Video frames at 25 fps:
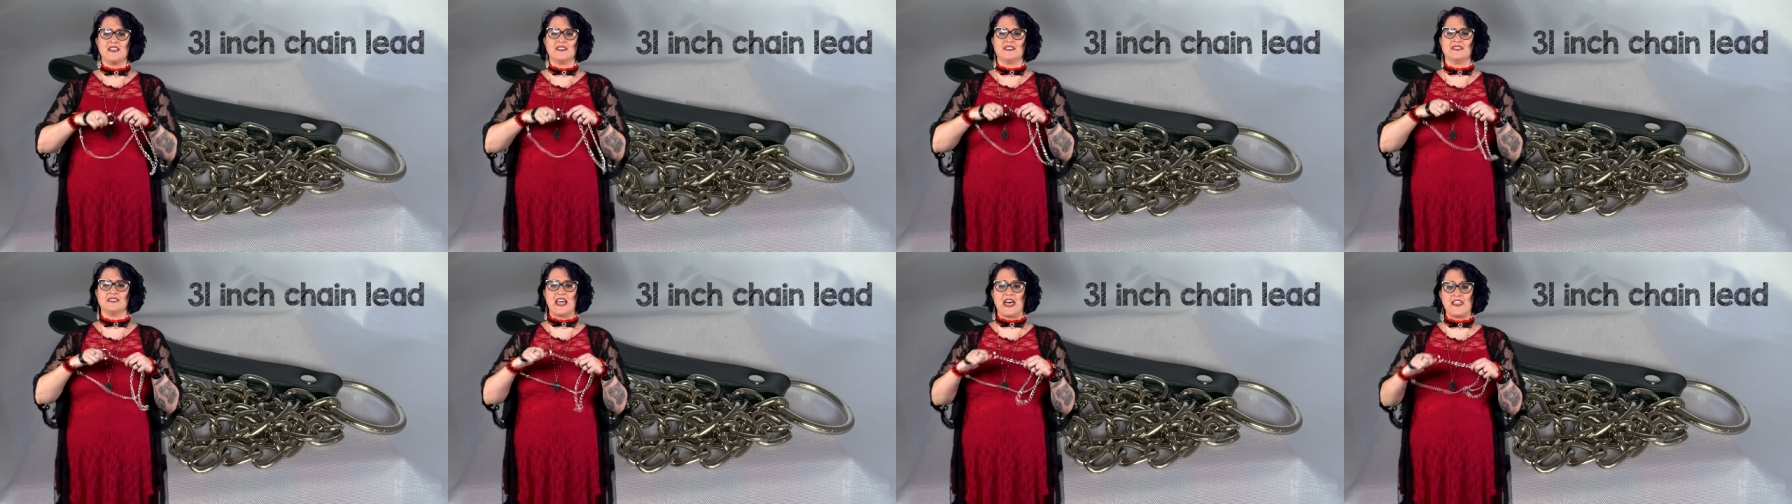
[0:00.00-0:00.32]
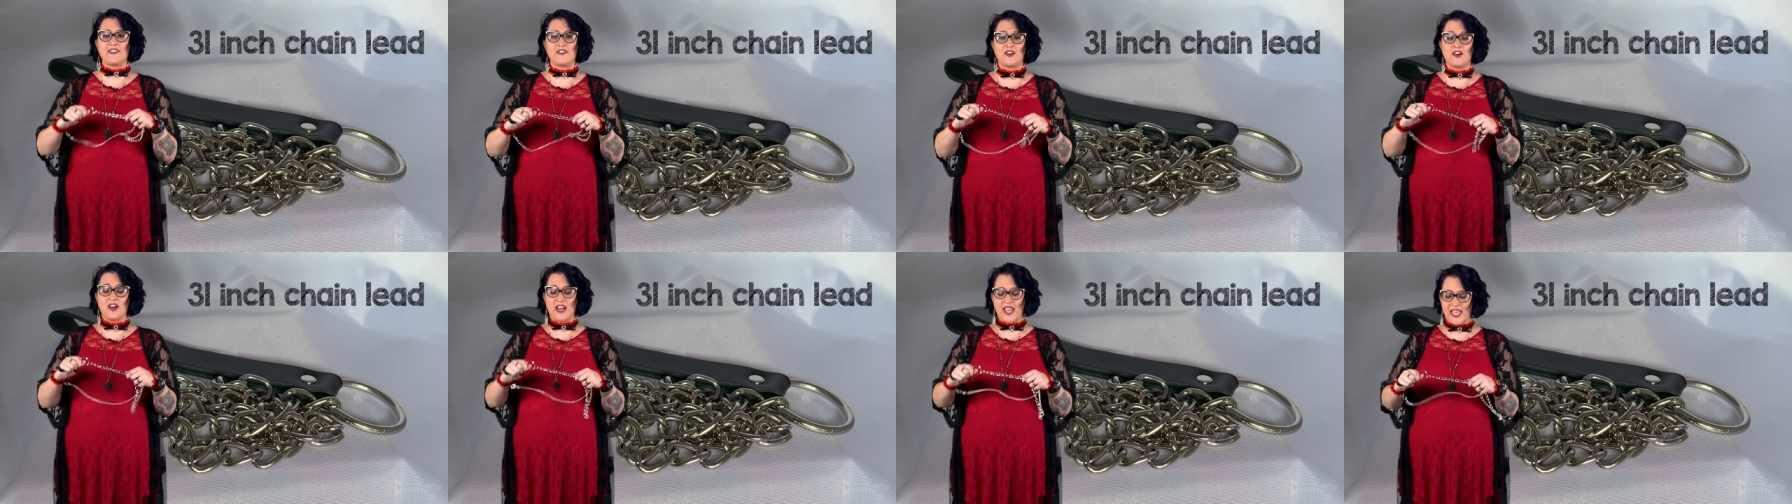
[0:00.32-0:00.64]

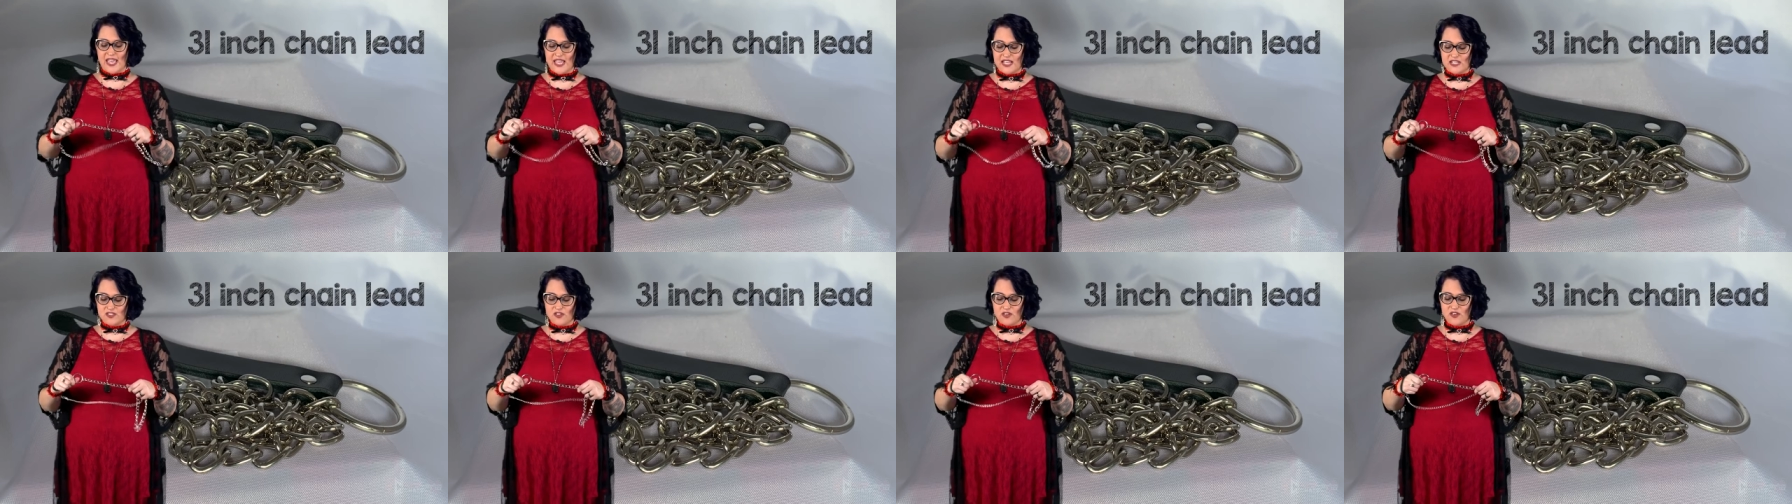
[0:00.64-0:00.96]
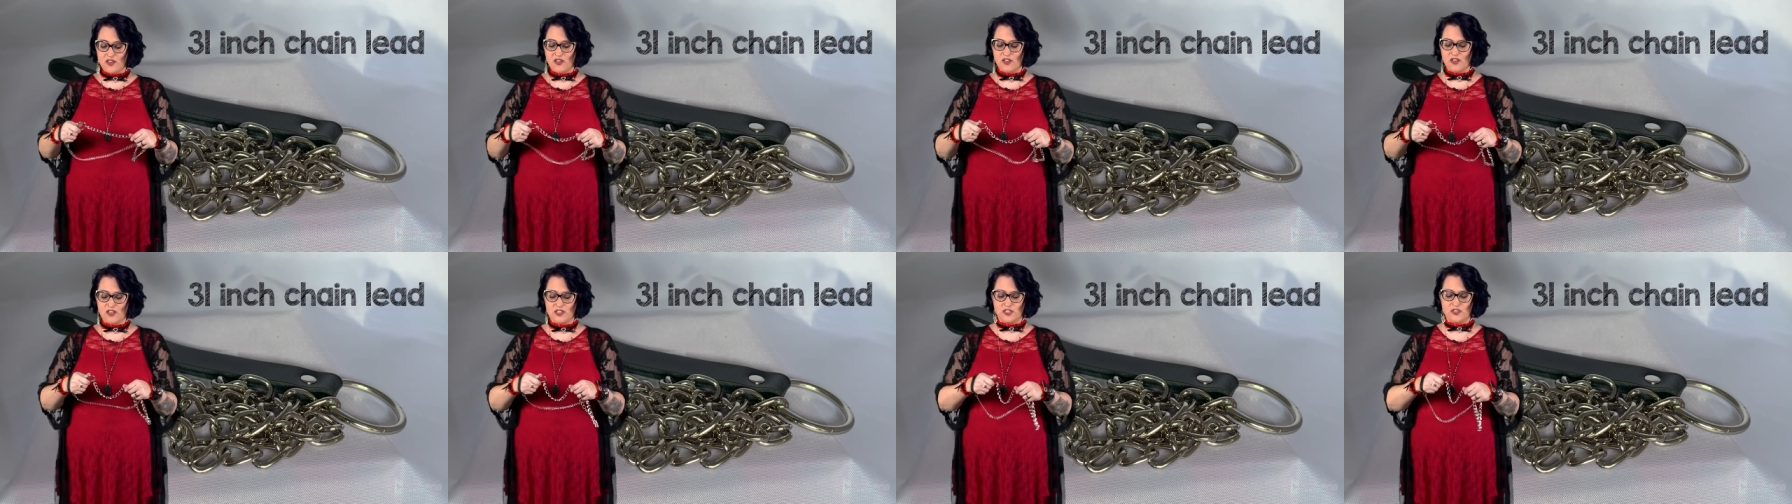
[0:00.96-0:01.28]
leather
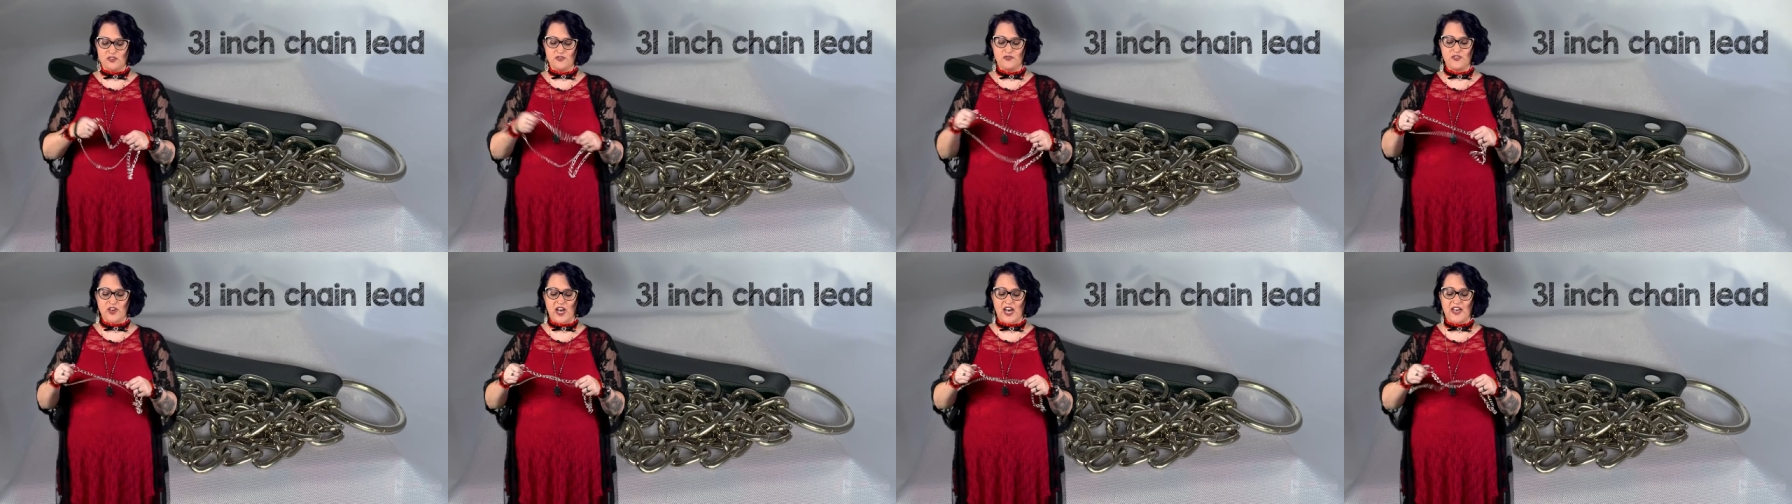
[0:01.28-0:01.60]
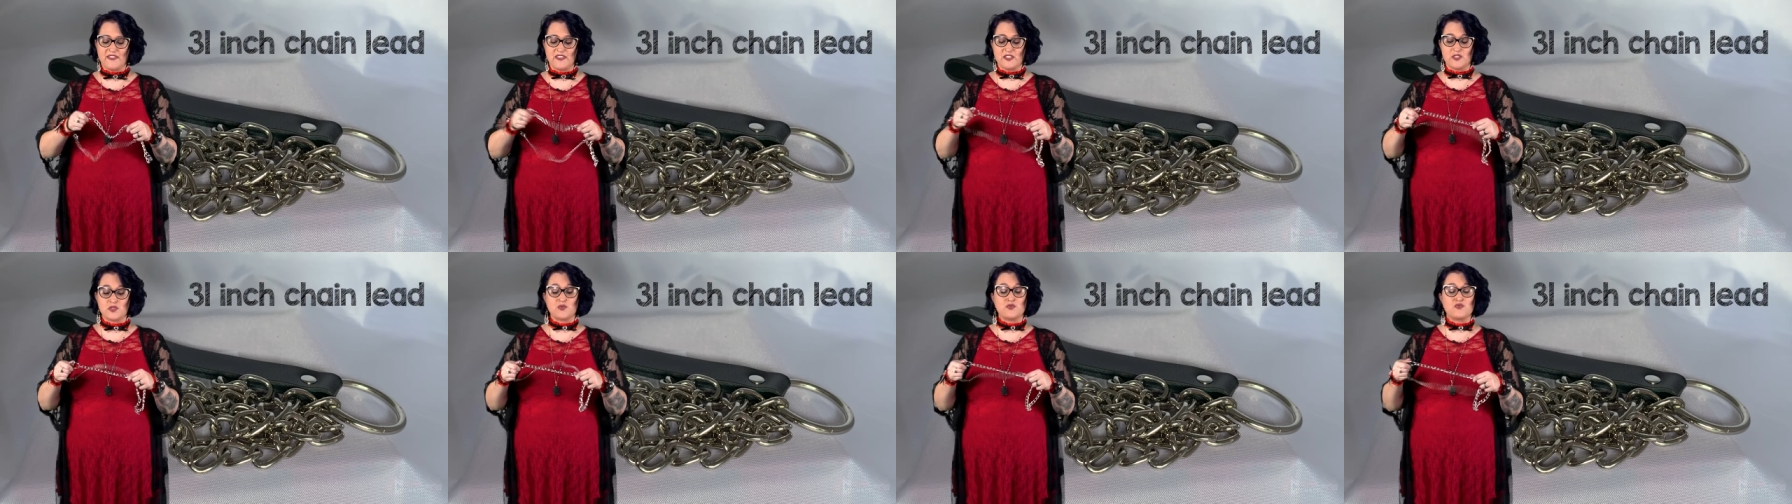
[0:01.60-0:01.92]
handle. You've
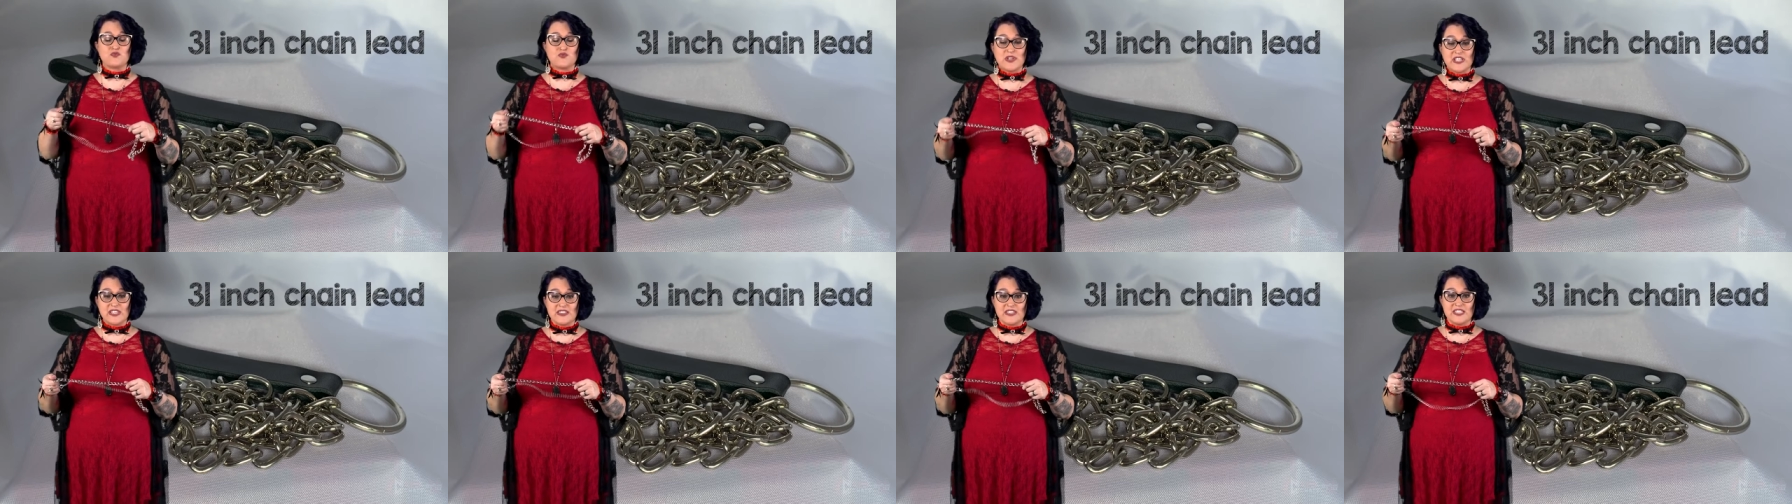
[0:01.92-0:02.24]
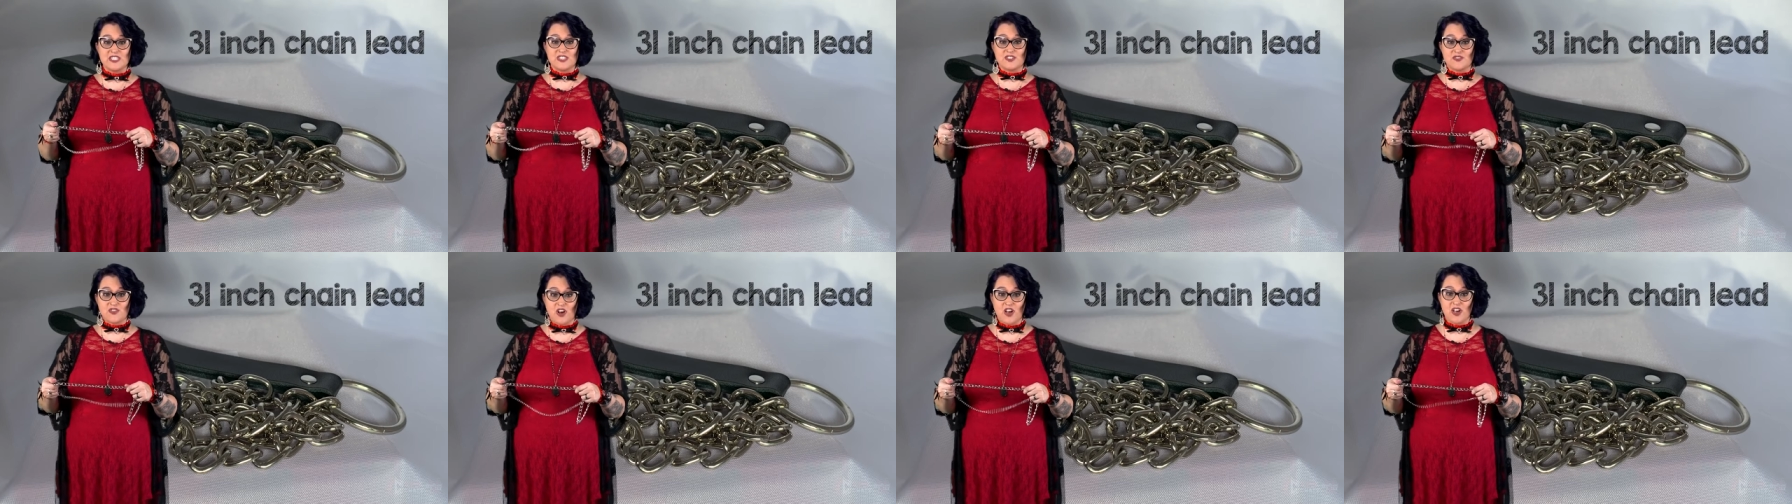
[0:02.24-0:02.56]
got this really
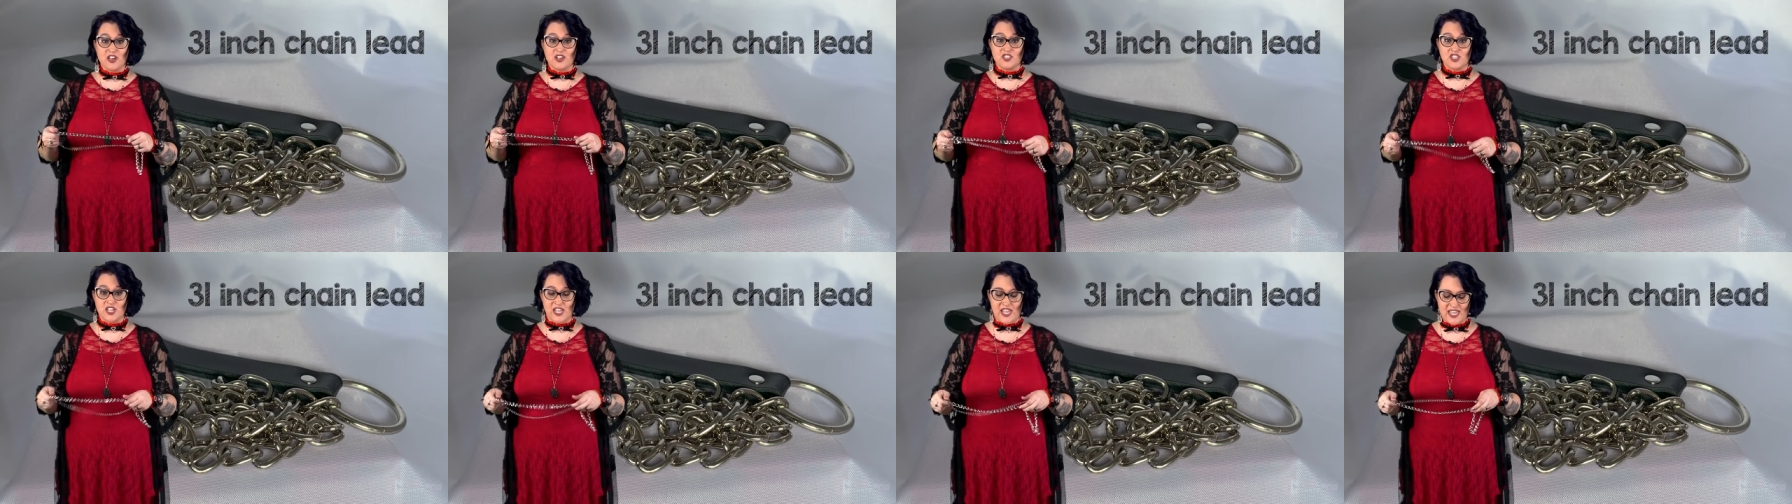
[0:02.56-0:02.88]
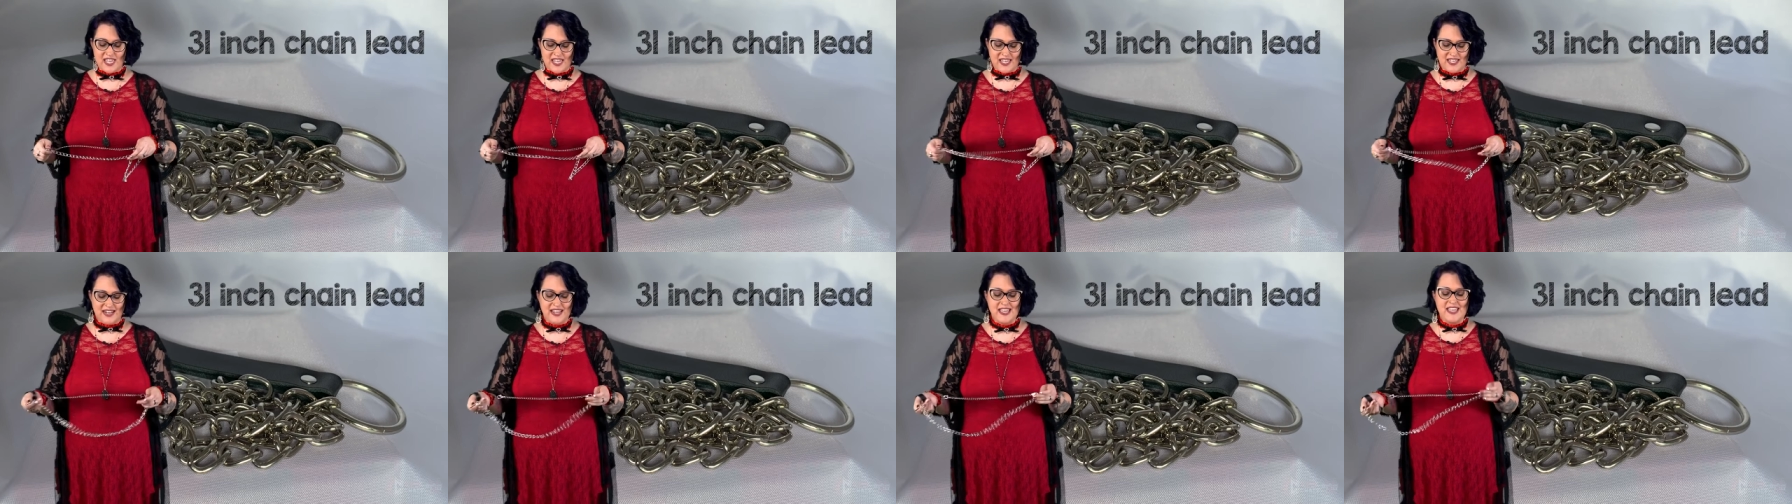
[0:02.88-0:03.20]
strong
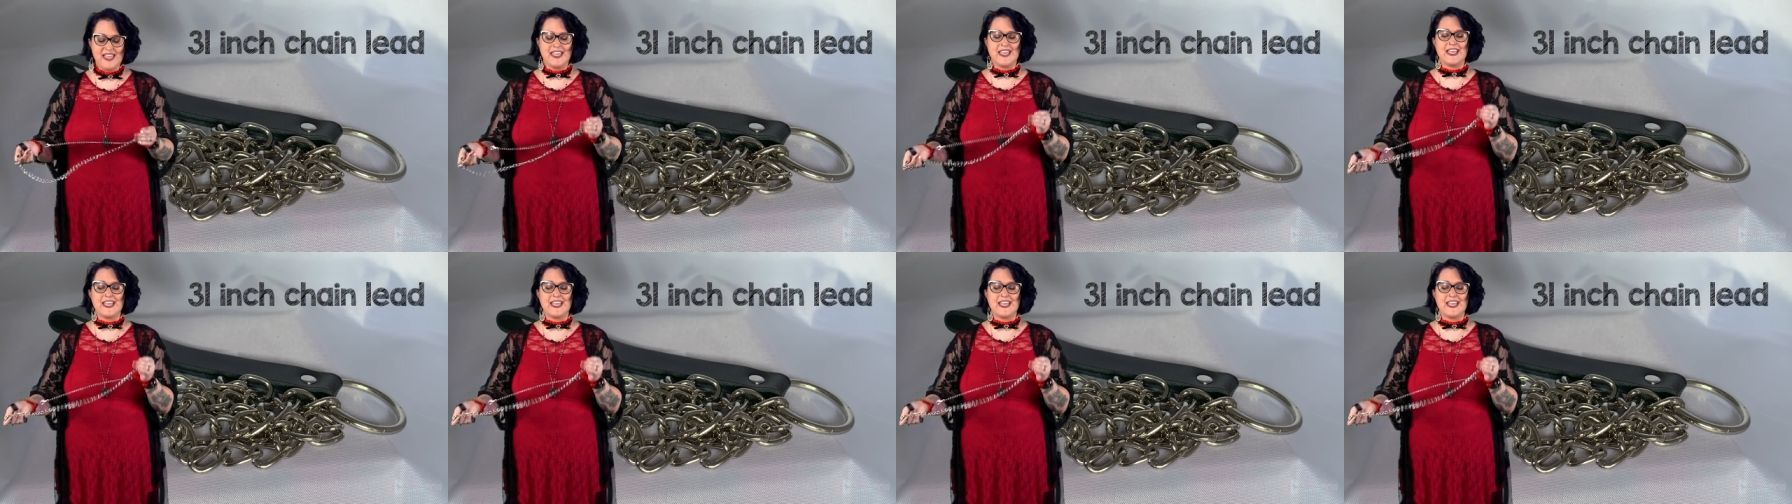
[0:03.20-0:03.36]
chain.